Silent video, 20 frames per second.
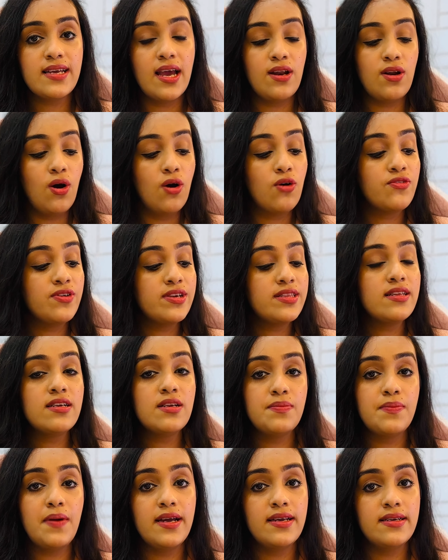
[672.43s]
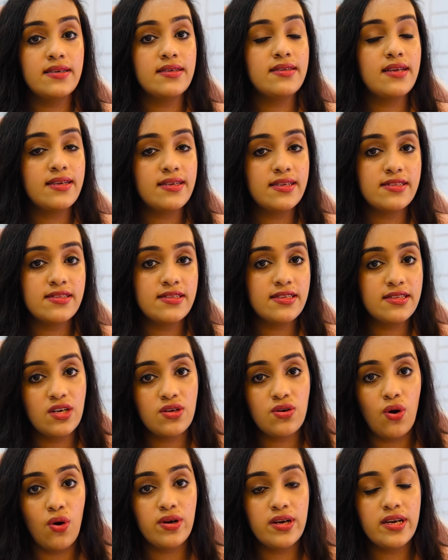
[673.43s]
along with the reminder that is written
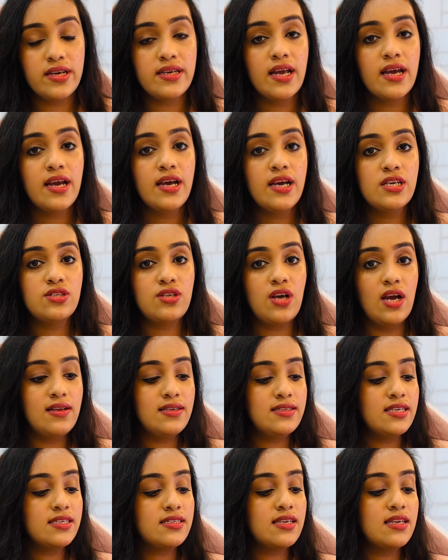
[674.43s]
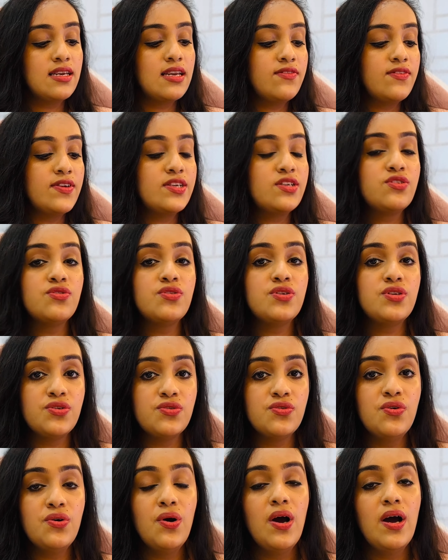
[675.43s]
on it so i'll just leave it to
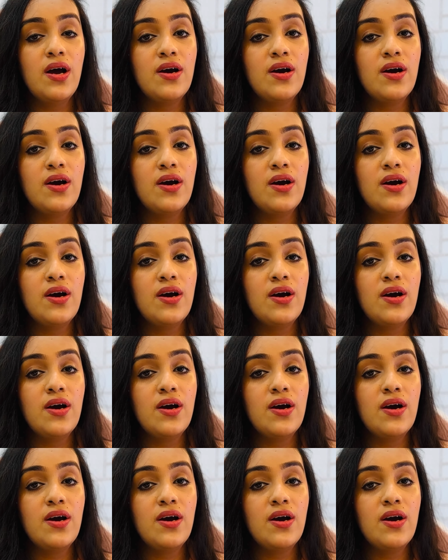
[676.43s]
you